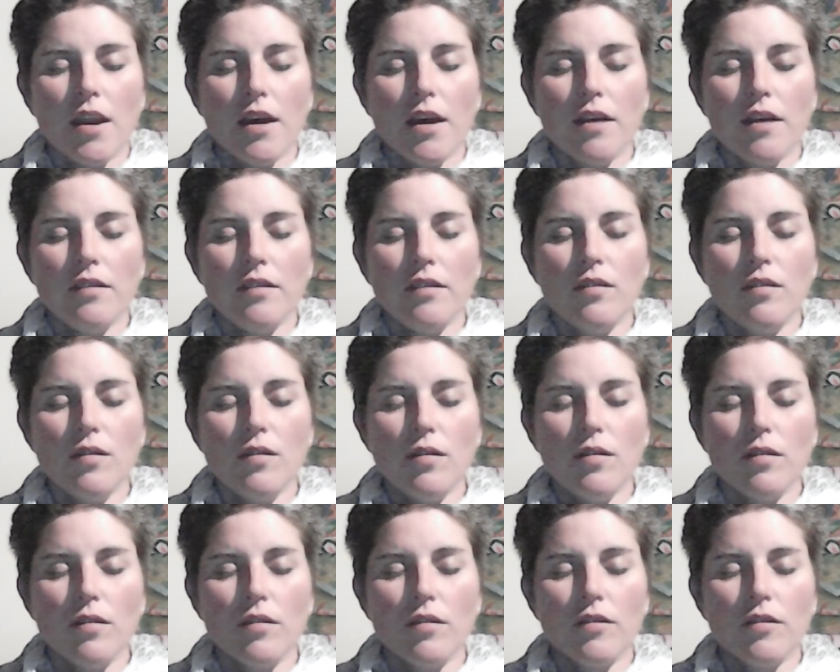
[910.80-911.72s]
As you're
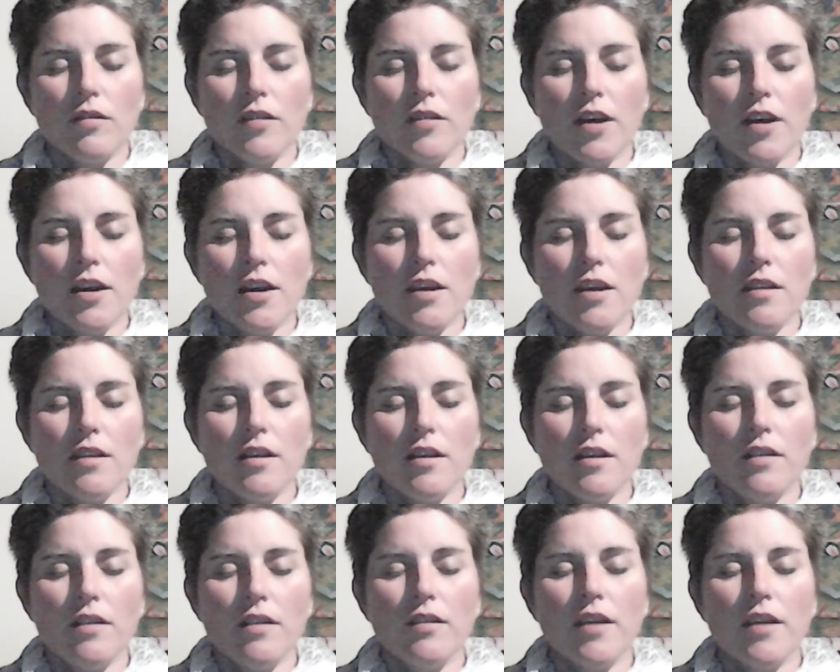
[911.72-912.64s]
taking
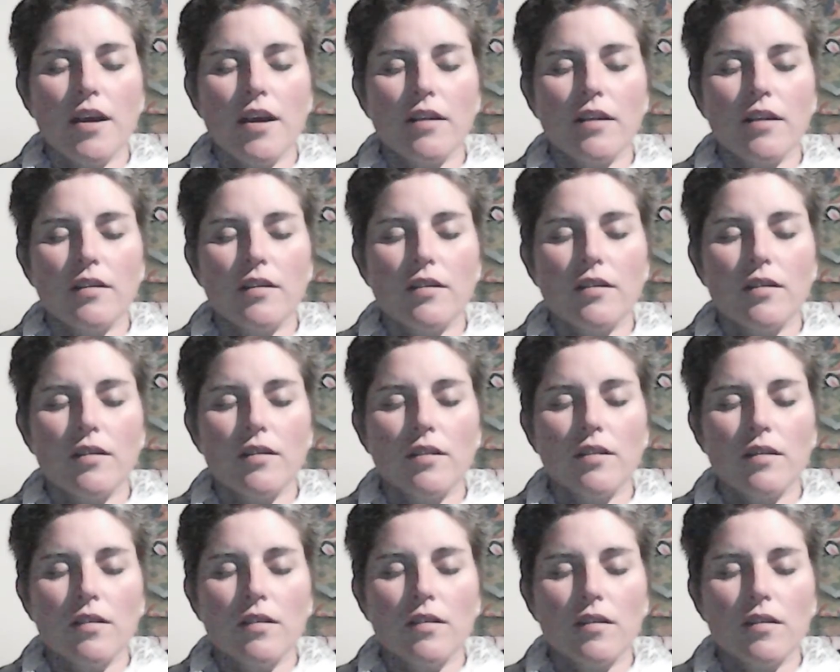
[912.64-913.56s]
these next
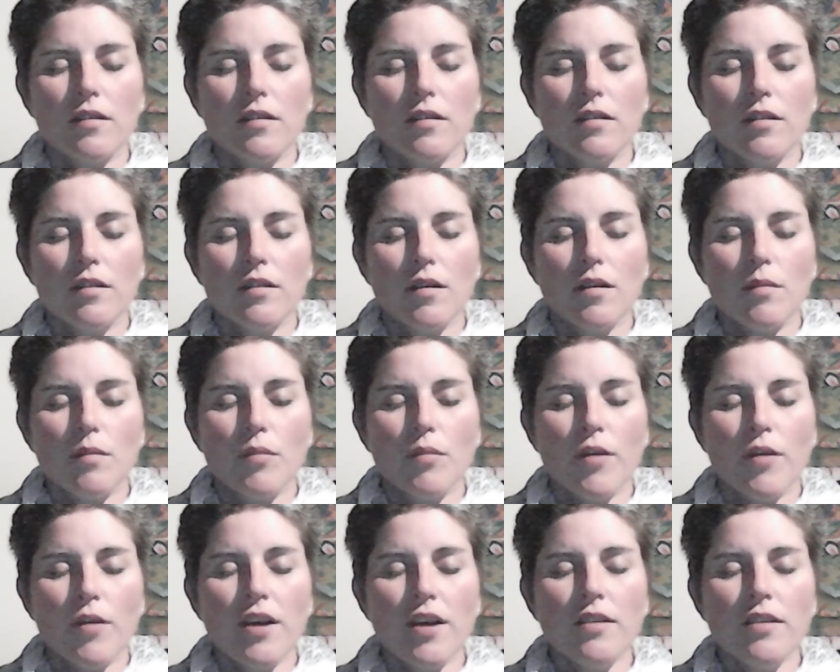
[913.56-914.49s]

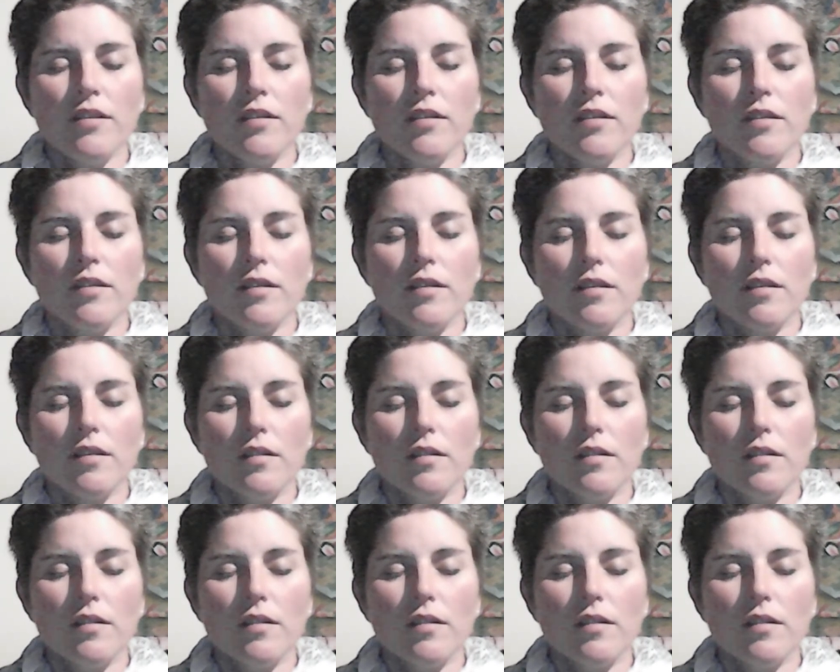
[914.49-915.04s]
breaths,